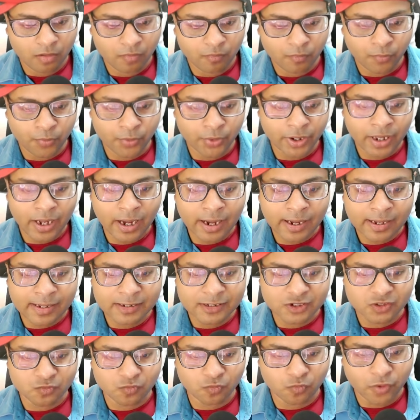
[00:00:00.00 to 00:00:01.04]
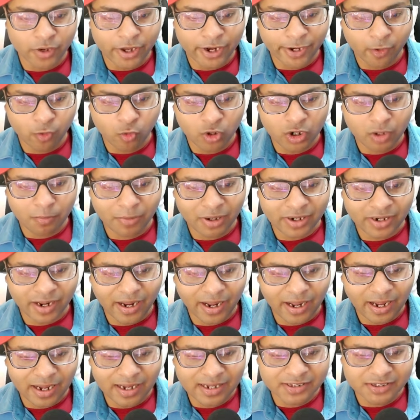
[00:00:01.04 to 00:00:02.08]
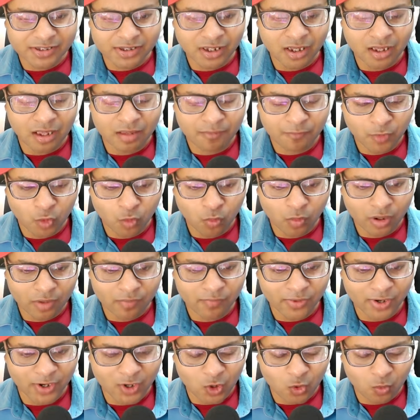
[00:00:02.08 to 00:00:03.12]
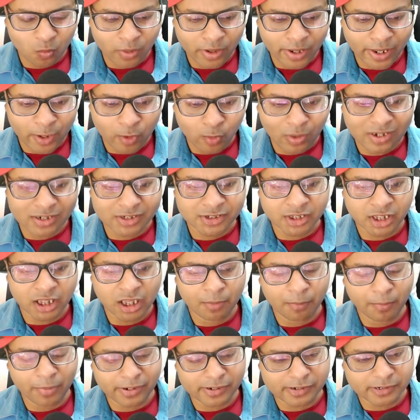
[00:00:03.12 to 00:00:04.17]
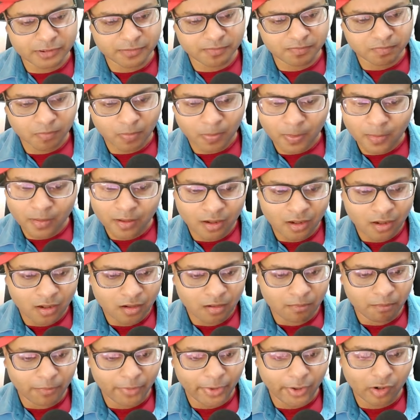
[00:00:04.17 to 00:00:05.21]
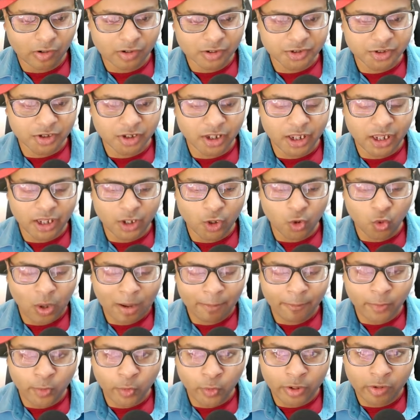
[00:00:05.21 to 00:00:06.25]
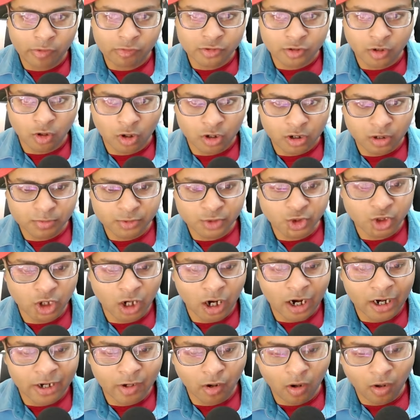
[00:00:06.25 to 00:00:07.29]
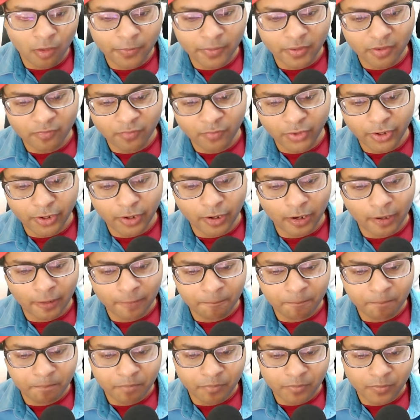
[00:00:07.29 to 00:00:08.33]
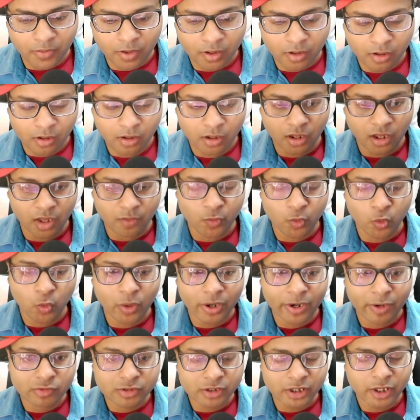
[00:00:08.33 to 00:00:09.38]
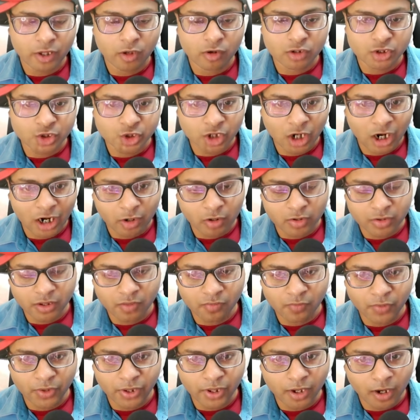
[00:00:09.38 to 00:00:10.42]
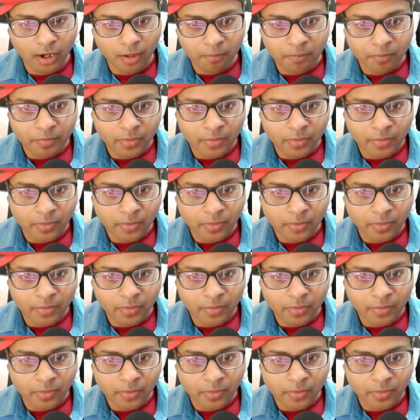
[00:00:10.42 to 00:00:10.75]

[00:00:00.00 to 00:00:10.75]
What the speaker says: Freya is very good, but I say if you are free to play, you can skip it because you have to use lot of shard on the Freya. If you are using your shard on the Freya,